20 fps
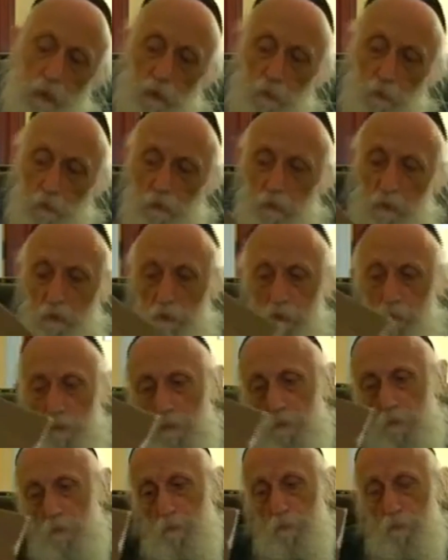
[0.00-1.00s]
Here
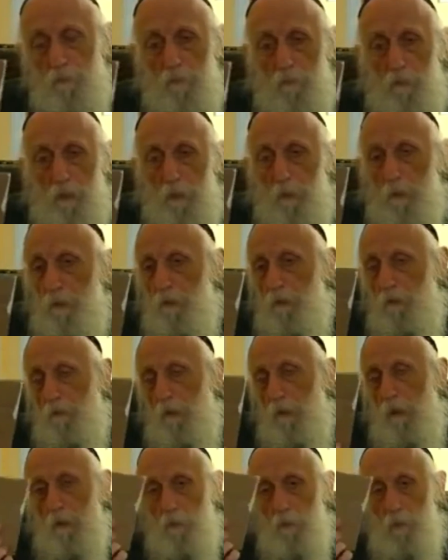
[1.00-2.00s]
is a piece
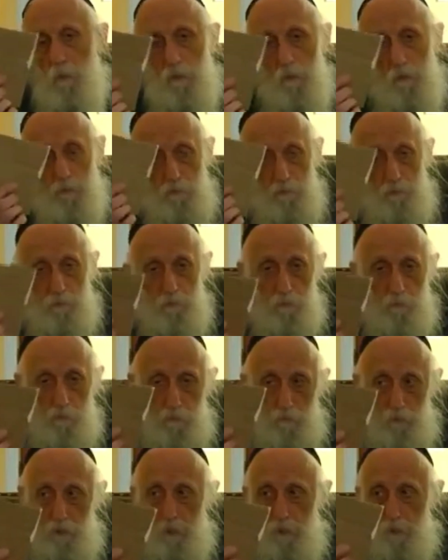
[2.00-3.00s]
of cardboard,
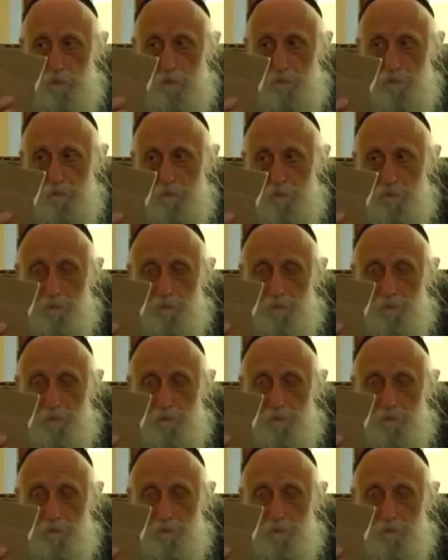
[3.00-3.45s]
okay?